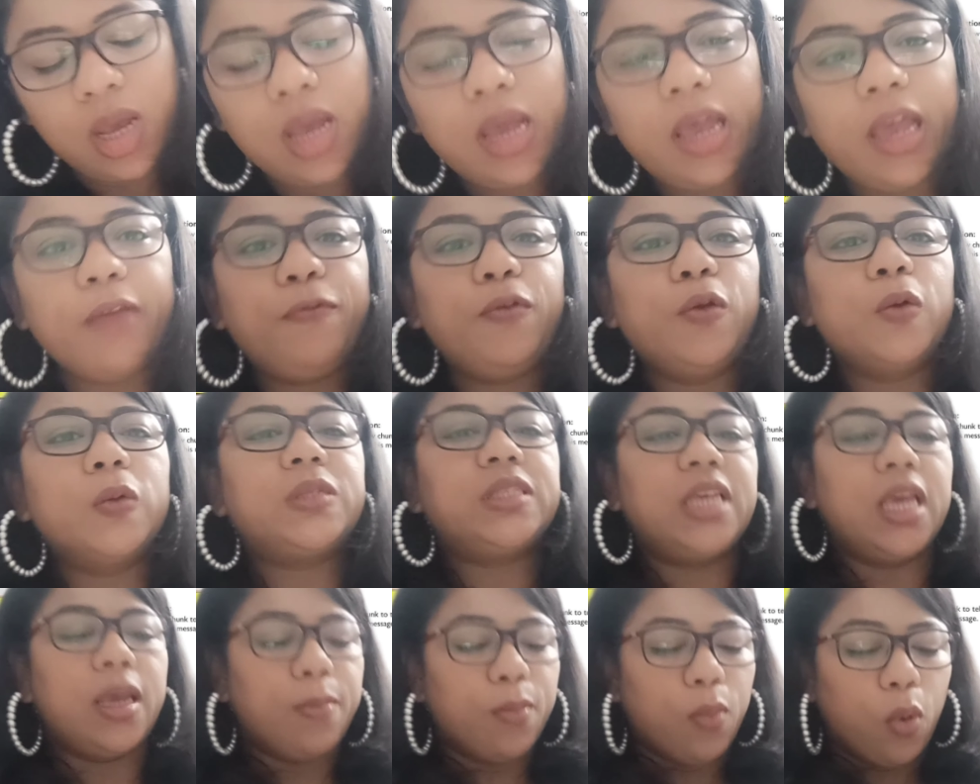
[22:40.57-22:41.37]
If you
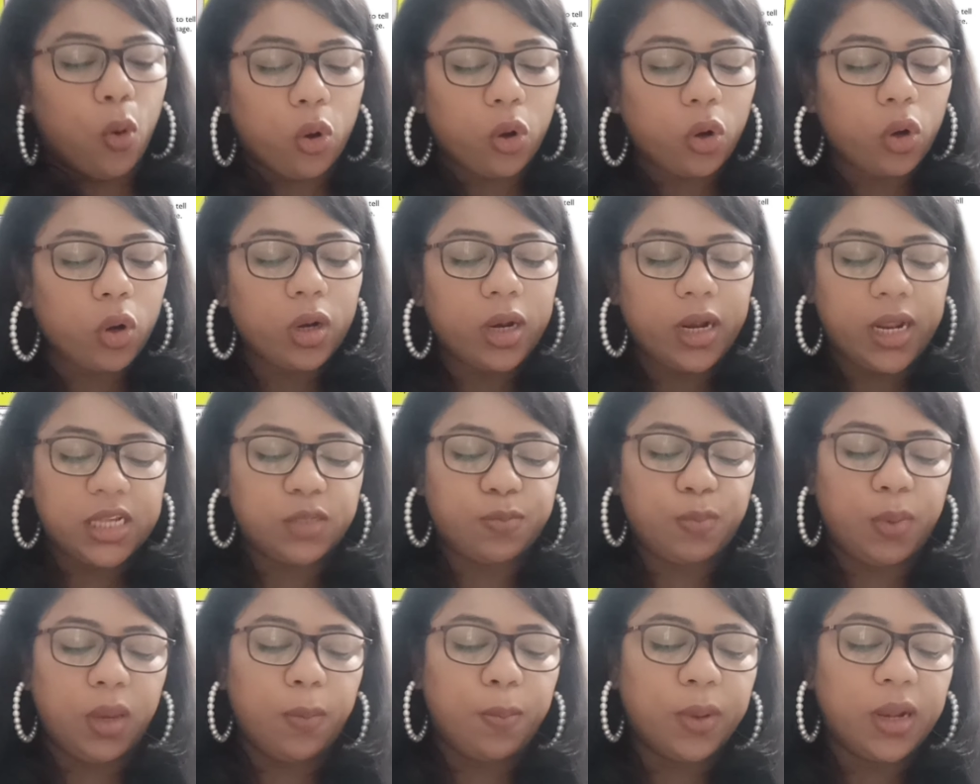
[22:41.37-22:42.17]
see, more or
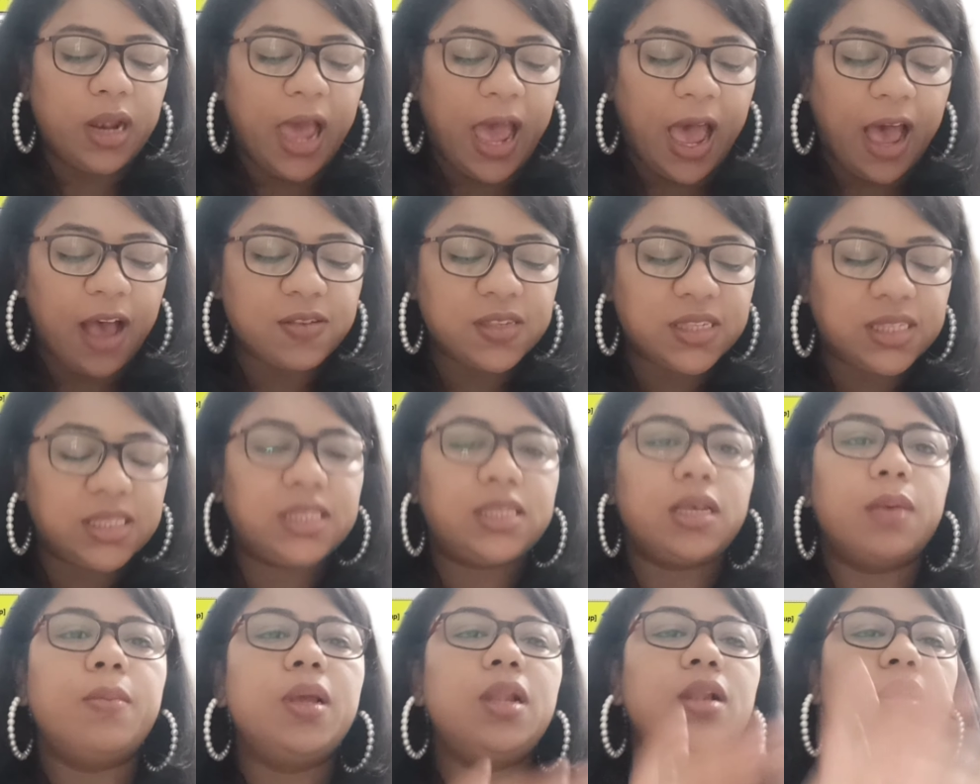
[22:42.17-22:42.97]
less people have
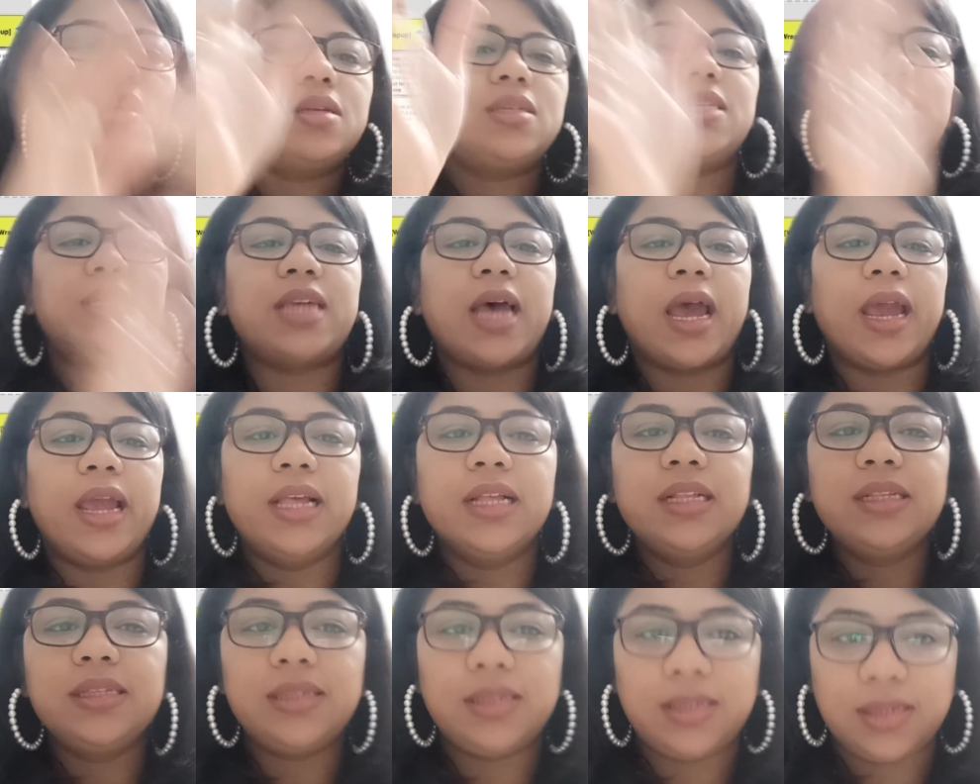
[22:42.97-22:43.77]
similar
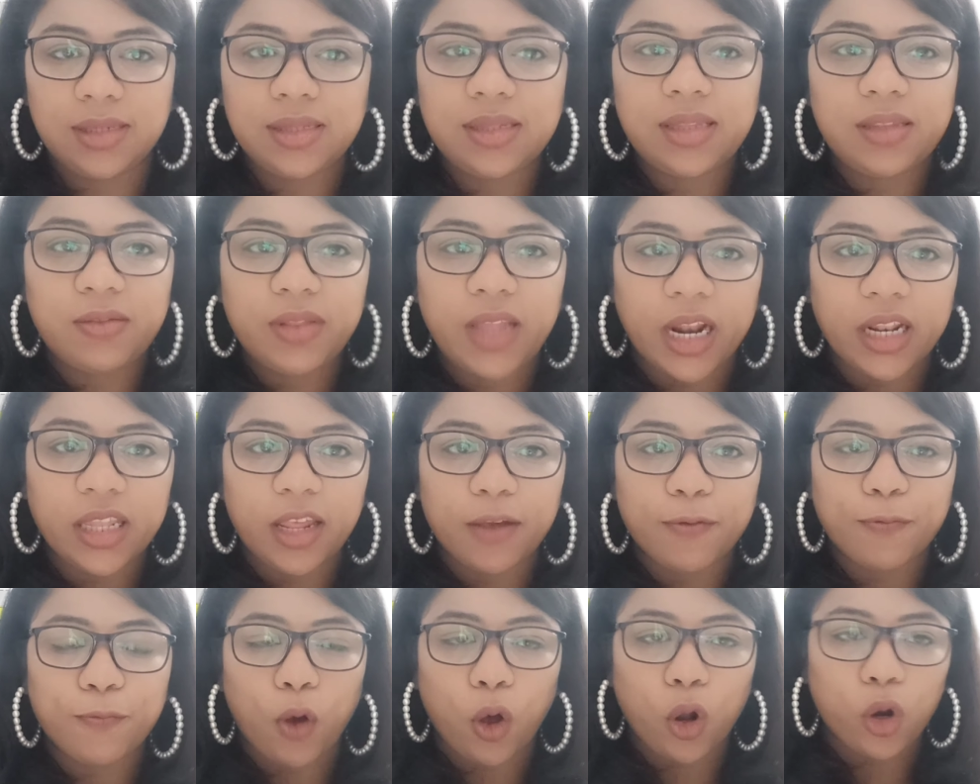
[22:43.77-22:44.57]
styles that
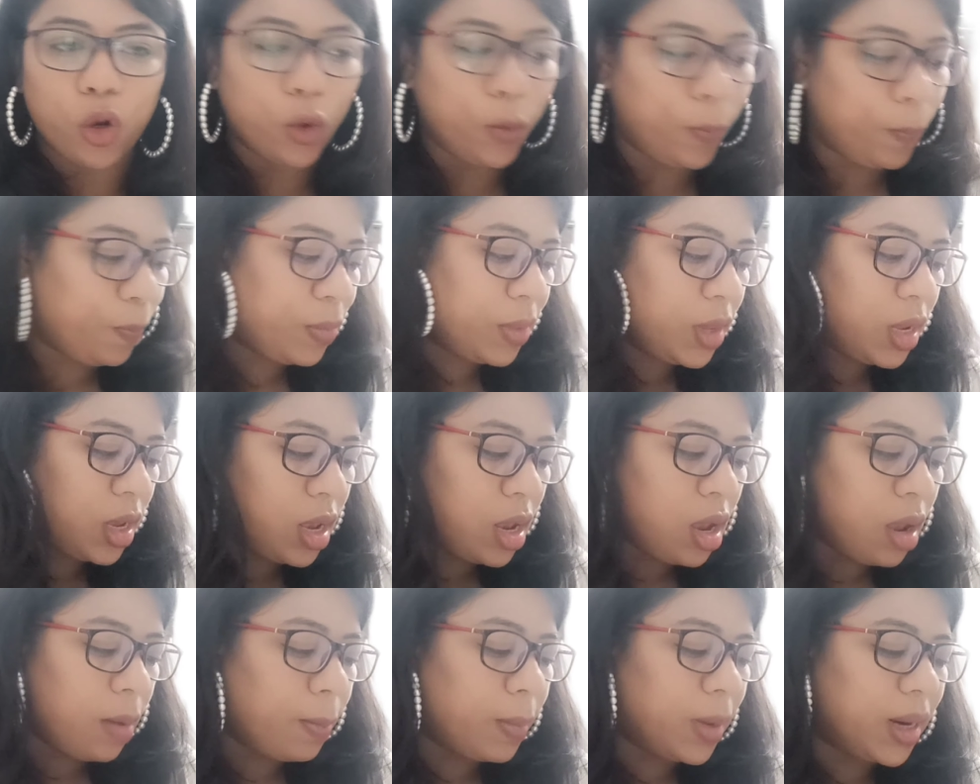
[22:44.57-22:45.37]
they follow,
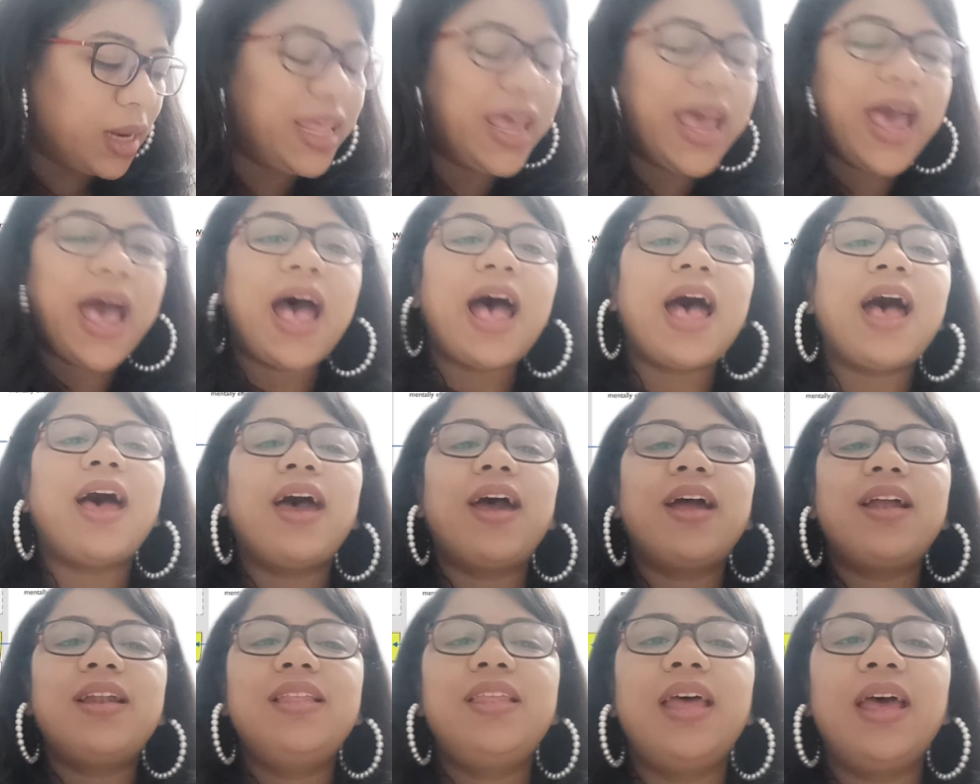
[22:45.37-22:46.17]
but they
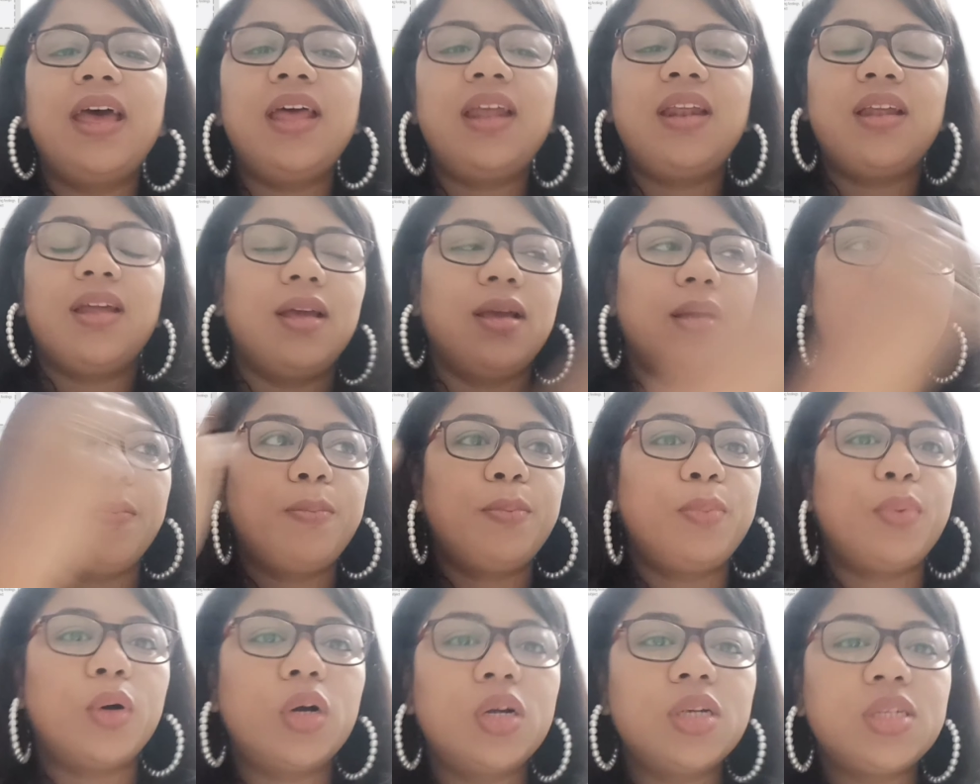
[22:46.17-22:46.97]
add their
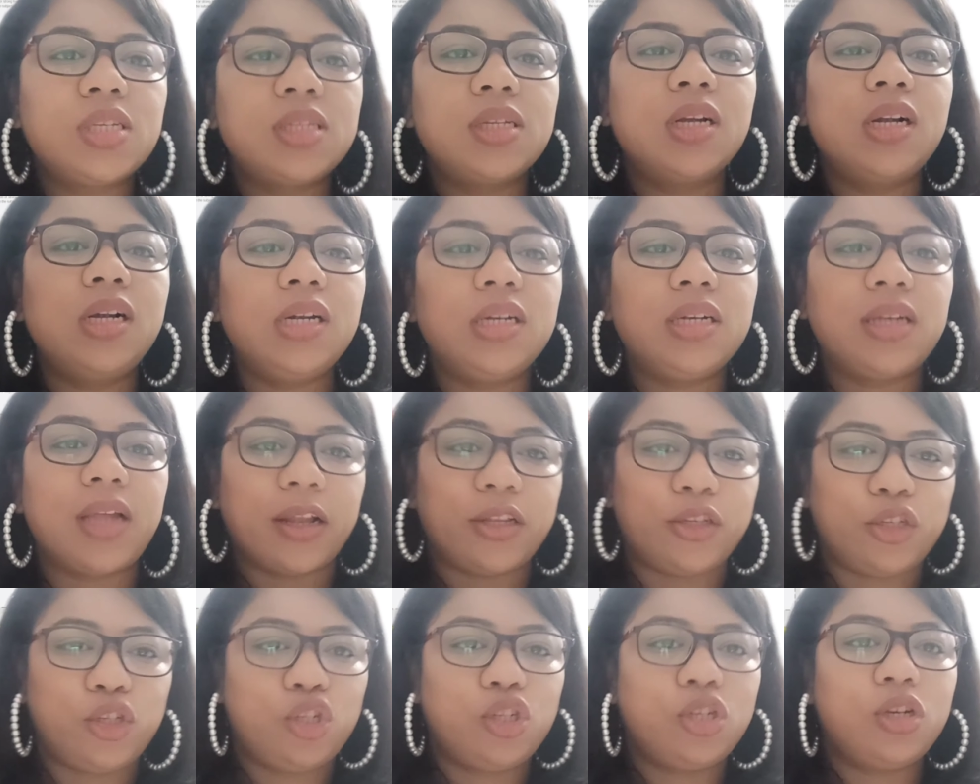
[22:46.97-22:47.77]
personal
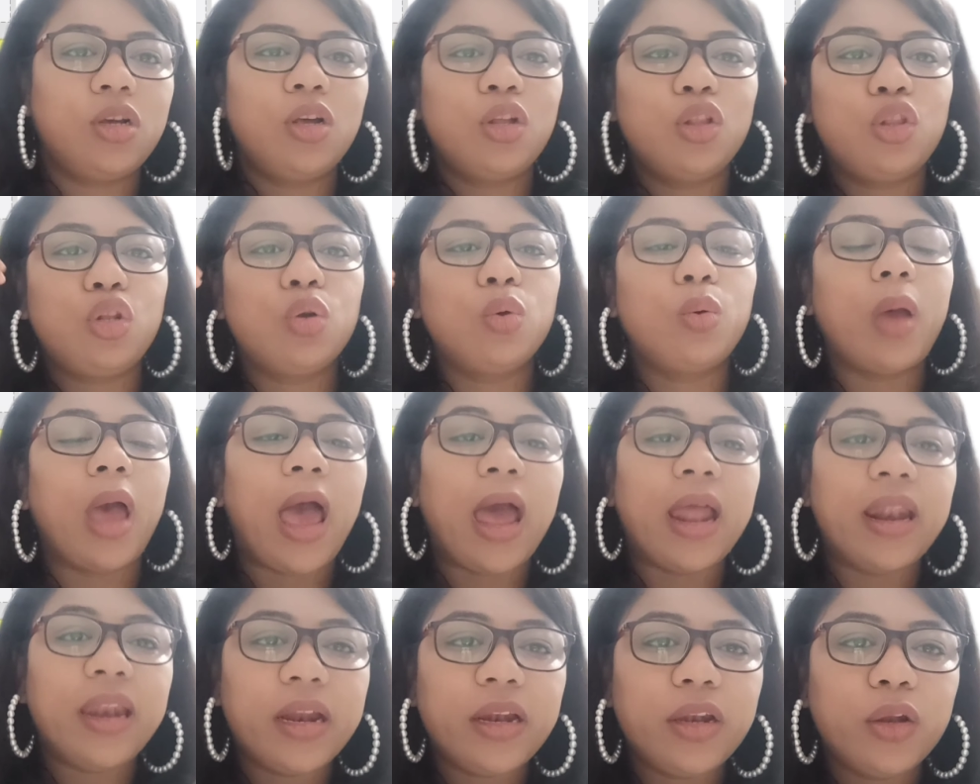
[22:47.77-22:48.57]
touch through
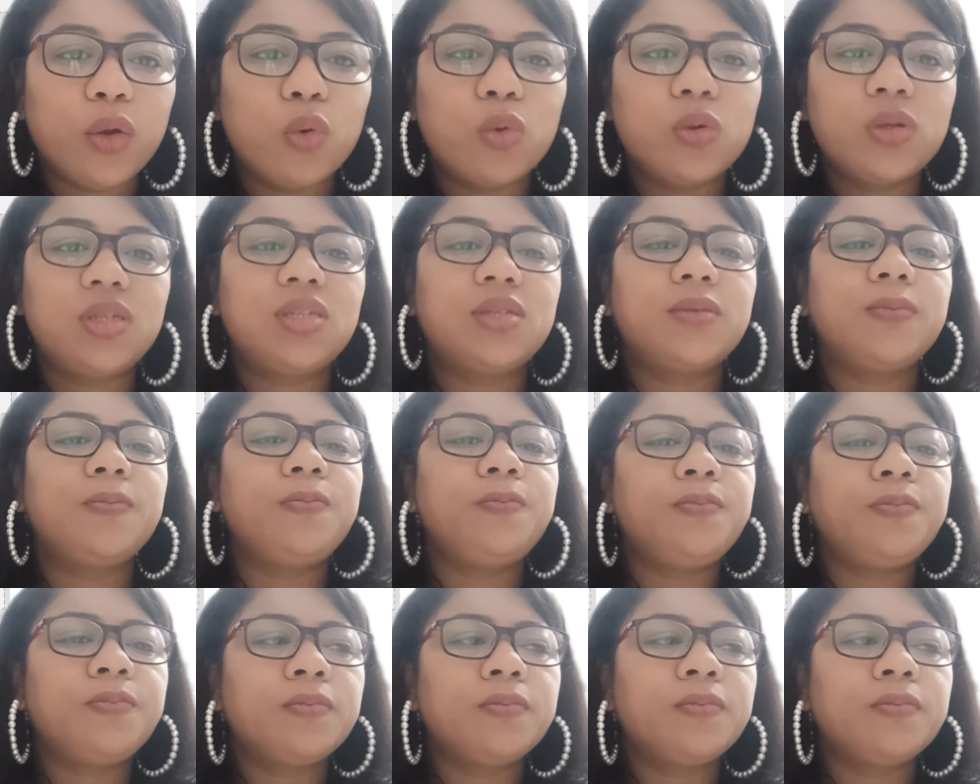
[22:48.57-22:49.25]
anecdotes,